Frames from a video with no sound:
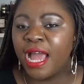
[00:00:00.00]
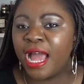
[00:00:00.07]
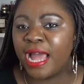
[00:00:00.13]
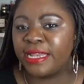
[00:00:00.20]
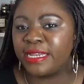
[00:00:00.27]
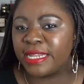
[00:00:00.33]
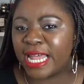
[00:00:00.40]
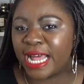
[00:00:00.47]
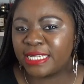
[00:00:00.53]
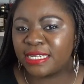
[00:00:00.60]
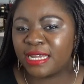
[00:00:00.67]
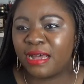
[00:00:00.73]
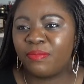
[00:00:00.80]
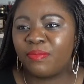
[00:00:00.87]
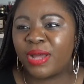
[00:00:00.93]
and that
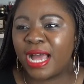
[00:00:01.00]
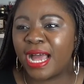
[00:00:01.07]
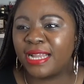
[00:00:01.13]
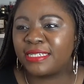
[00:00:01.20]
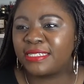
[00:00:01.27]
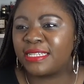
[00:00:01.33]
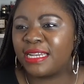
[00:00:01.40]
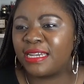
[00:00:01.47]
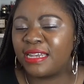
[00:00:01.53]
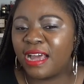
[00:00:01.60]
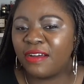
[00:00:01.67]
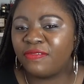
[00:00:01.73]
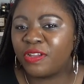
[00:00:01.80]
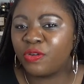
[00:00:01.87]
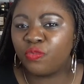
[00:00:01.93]
amber adds a
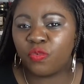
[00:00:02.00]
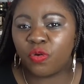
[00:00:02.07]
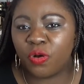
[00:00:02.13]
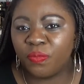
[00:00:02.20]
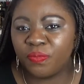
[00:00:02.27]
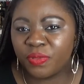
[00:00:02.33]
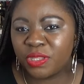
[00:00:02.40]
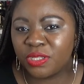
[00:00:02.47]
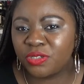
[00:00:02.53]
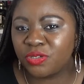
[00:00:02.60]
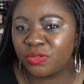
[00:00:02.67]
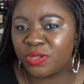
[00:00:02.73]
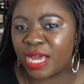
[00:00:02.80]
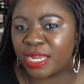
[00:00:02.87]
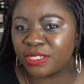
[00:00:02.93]
lovely warmth
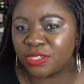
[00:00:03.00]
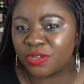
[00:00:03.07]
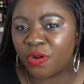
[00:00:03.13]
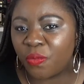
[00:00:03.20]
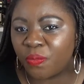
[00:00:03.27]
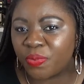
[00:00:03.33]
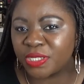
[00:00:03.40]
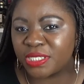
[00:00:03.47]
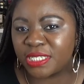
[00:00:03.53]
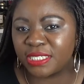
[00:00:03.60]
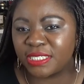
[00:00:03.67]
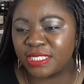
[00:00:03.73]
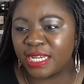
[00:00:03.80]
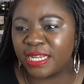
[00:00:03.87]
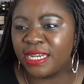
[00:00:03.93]
to that
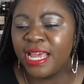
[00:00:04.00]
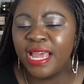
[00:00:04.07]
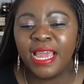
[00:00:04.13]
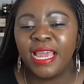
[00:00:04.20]
composition.